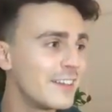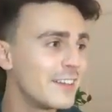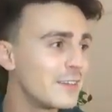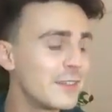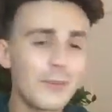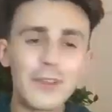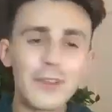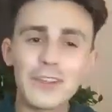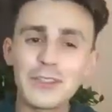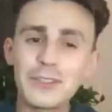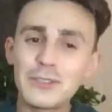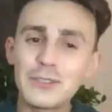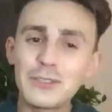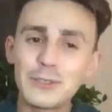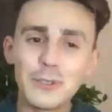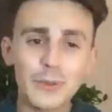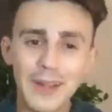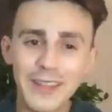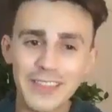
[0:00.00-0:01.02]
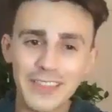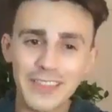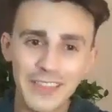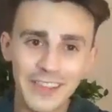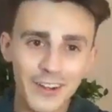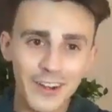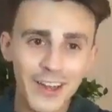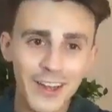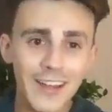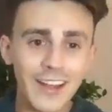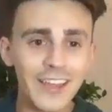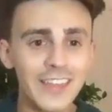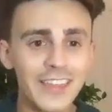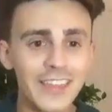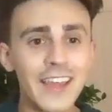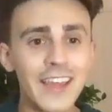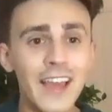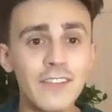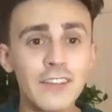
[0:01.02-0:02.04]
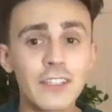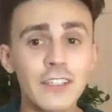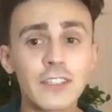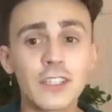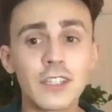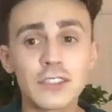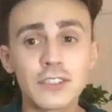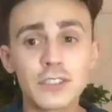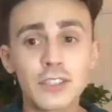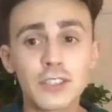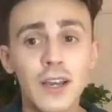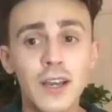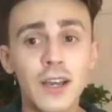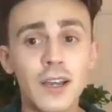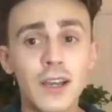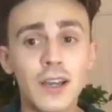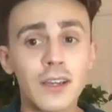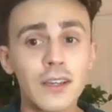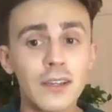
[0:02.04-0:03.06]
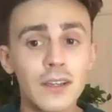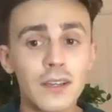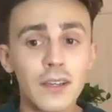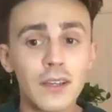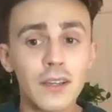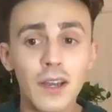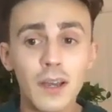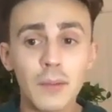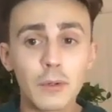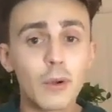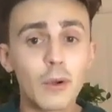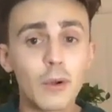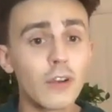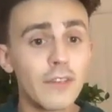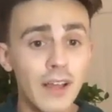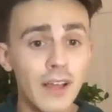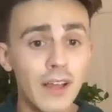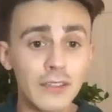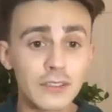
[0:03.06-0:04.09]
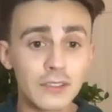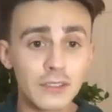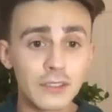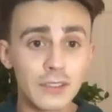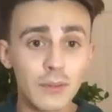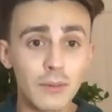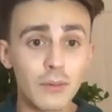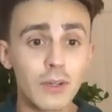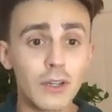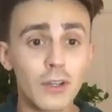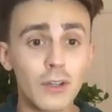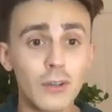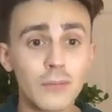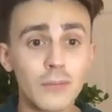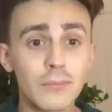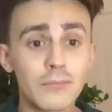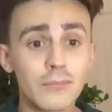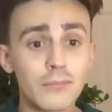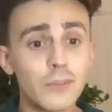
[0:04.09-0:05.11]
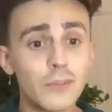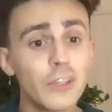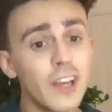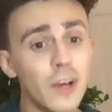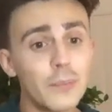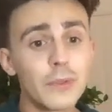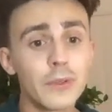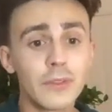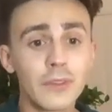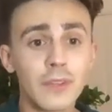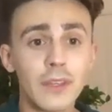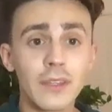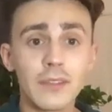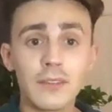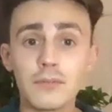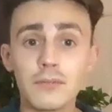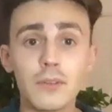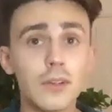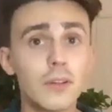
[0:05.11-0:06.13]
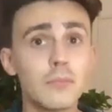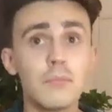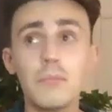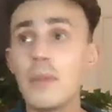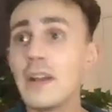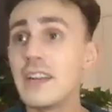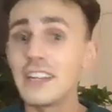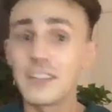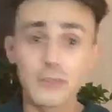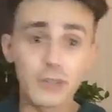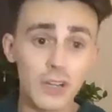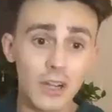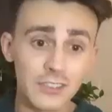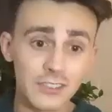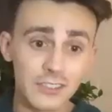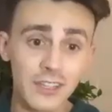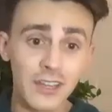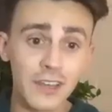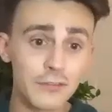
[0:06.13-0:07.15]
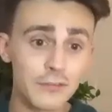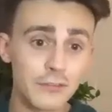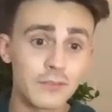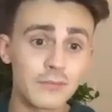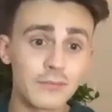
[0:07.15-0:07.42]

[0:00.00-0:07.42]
whether you should do the right thing or not. I think having a strong core values will really help you in many regards in life.